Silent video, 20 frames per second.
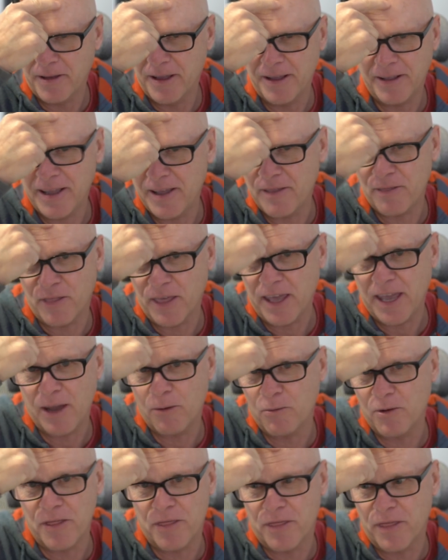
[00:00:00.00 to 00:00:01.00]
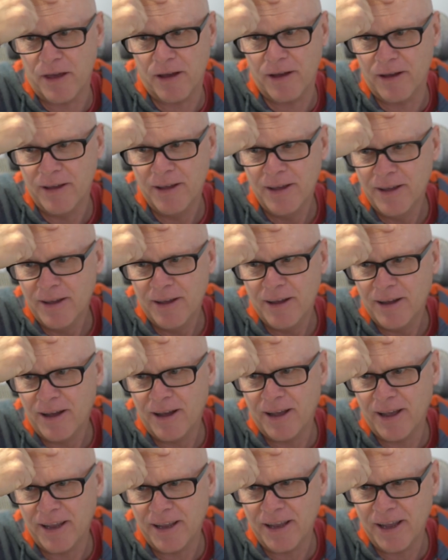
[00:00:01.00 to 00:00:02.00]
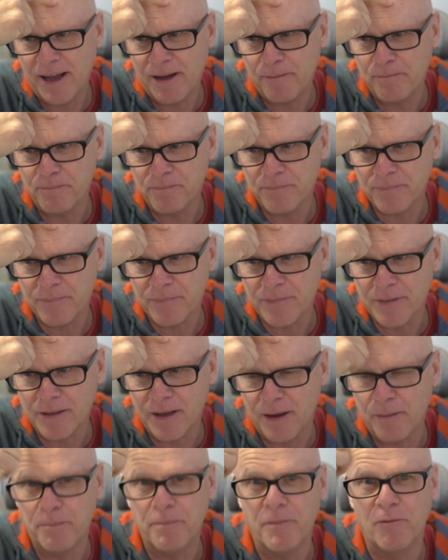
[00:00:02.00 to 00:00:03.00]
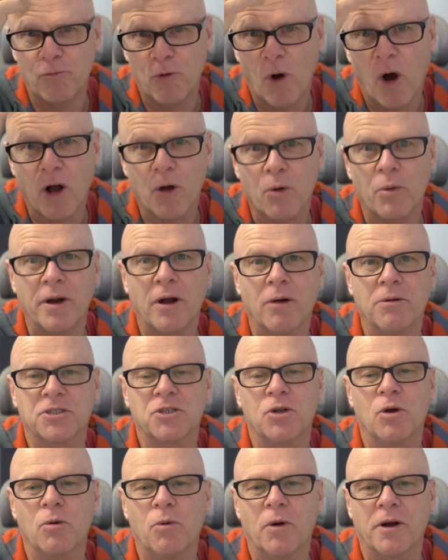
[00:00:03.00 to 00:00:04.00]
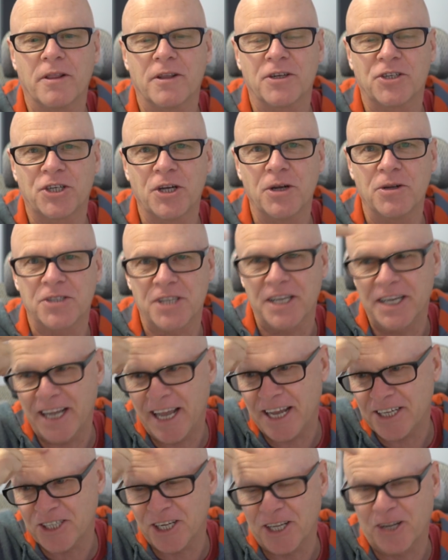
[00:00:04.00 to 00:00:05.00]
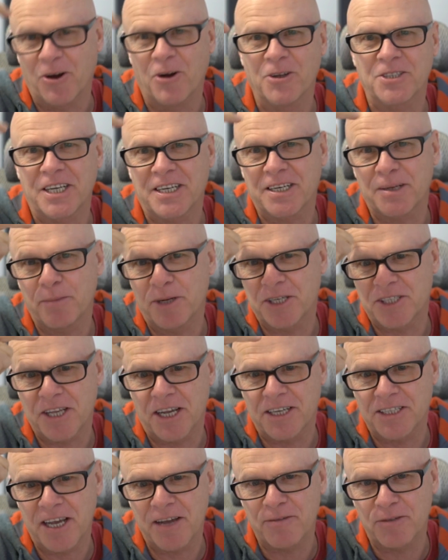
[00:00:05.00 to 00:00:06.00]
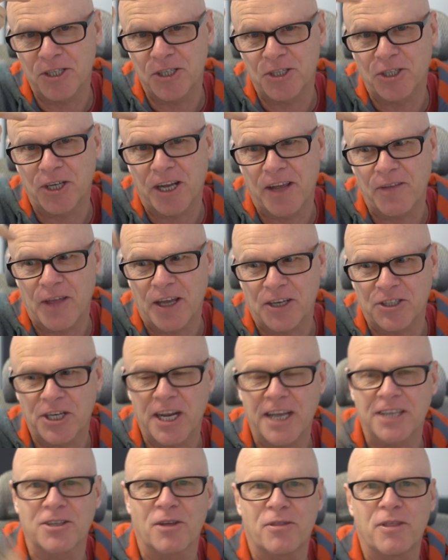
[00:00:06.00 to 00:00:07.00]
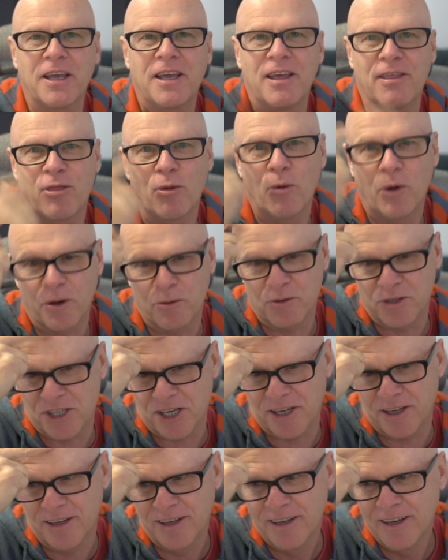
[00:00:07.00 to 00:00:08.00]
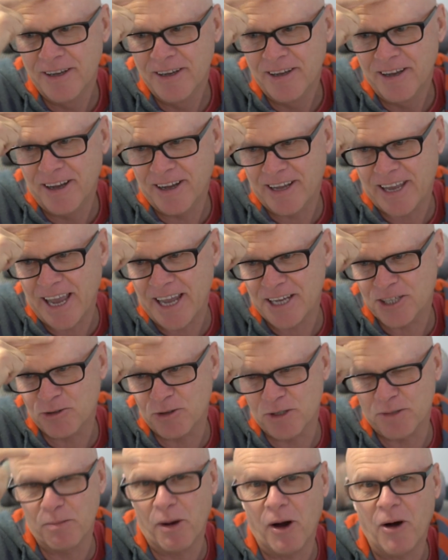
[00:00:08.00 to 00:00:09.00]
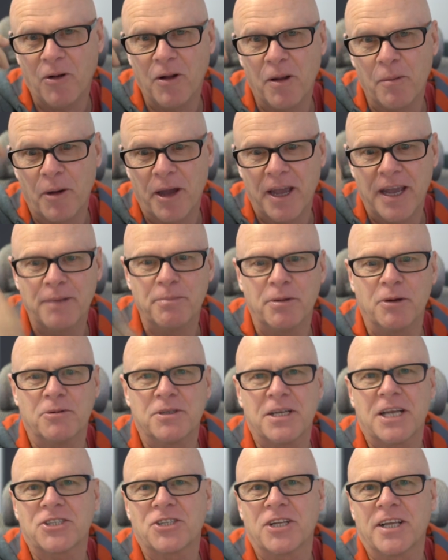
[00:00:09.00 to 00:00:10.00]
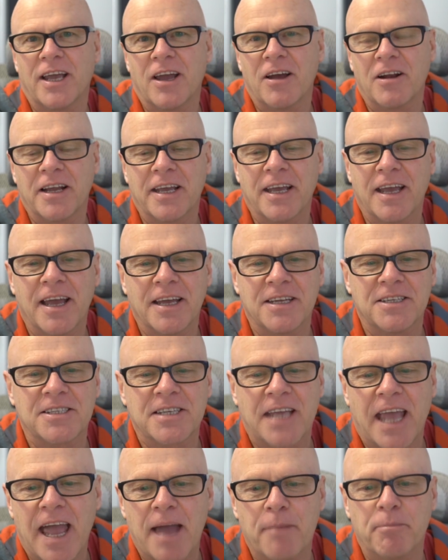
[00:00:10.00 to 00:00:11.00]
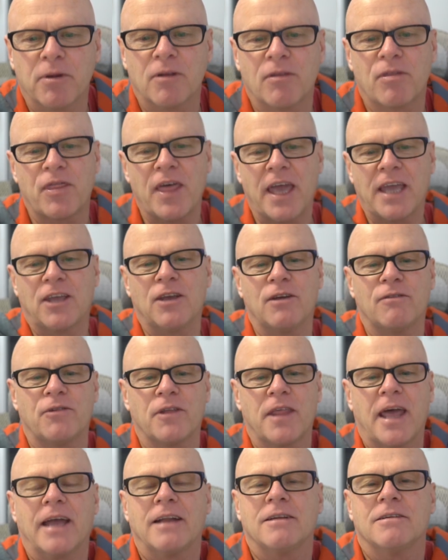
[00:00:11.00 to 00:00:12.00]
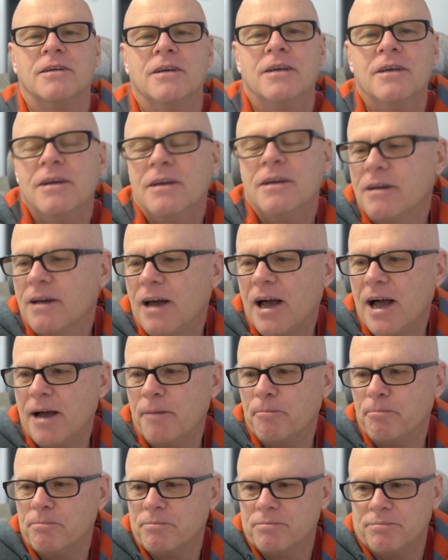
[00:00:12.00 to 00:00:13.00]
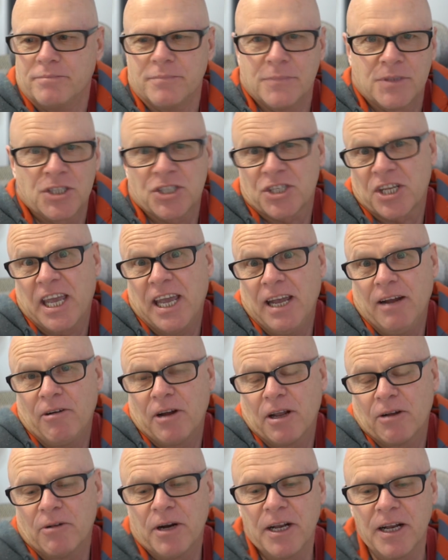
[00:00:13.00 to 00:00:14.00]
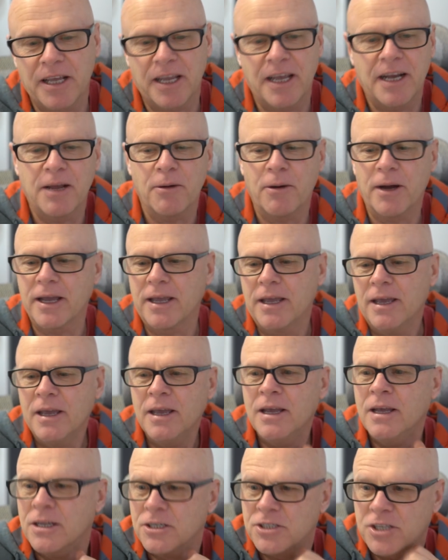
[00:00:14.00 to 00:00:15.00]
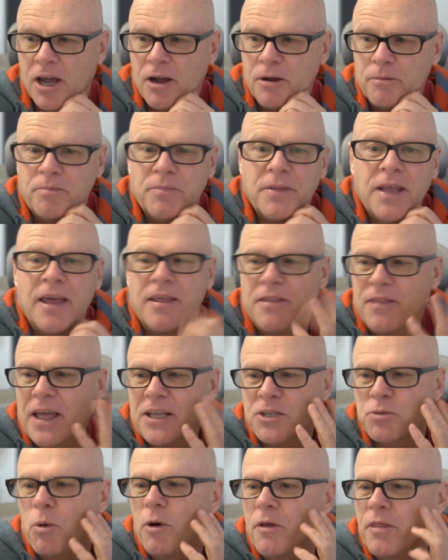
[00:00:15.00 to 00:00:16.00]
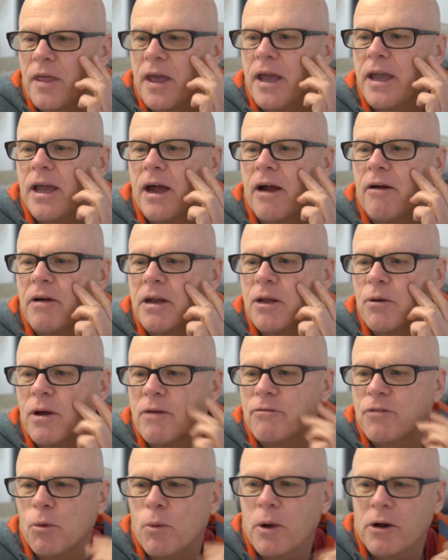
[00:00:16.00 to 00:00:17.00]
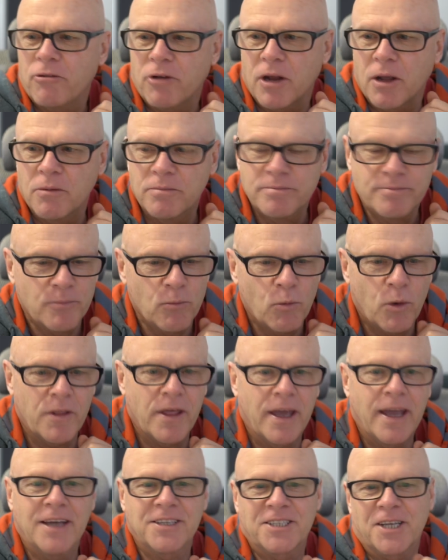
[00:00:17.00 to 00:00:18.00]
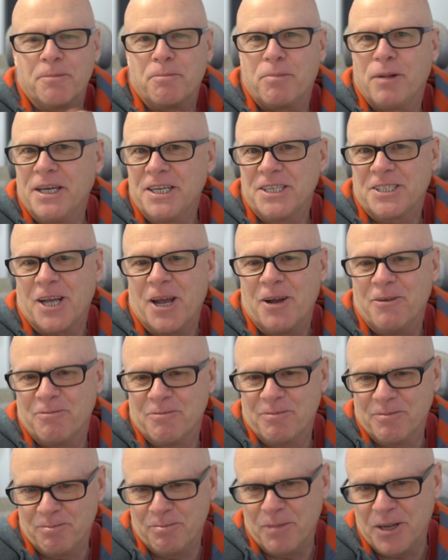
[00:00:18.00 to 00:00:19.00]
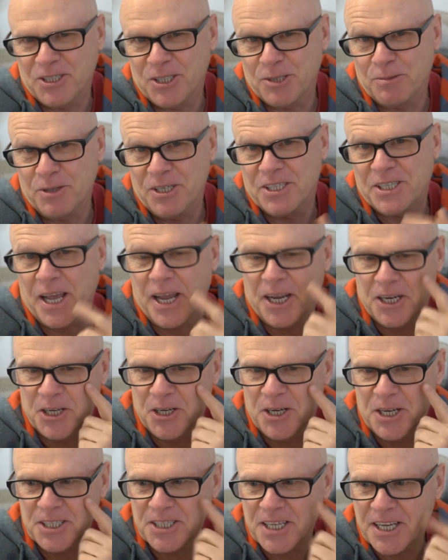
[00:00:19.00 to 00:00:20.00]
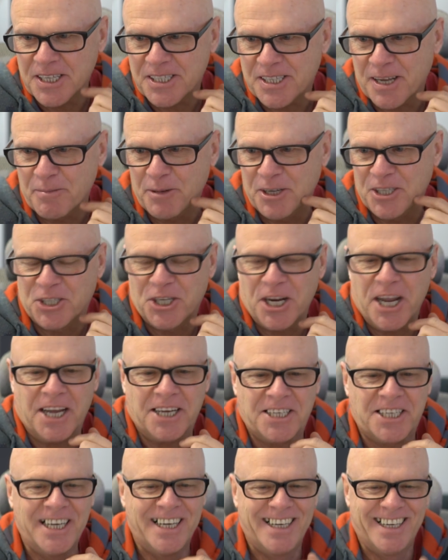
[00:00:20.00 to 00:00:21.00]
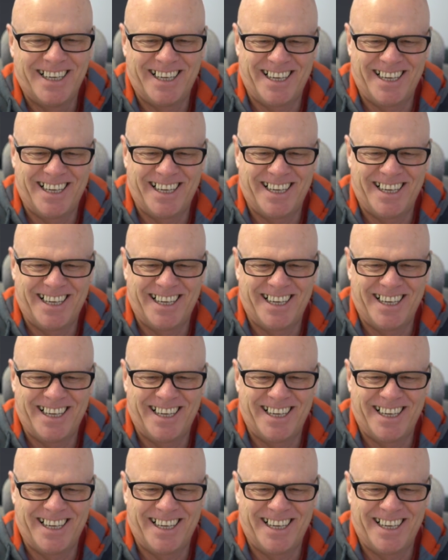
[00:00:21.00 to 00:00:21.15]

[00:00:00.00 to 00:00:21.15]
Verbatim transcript: hit there with uh, a um, Rock when I was doing one of the shoots, and he actually contacted me to say, David, you should get that checked. I think he thought it was a, a cancerous mole on my head, but it was actually only a scab. But thank you for that. Um, just caring, really, anyway. So, yeah, that's what they are, anyway, if you're wondering what they are. So, please don't message me saying you need to get something checked.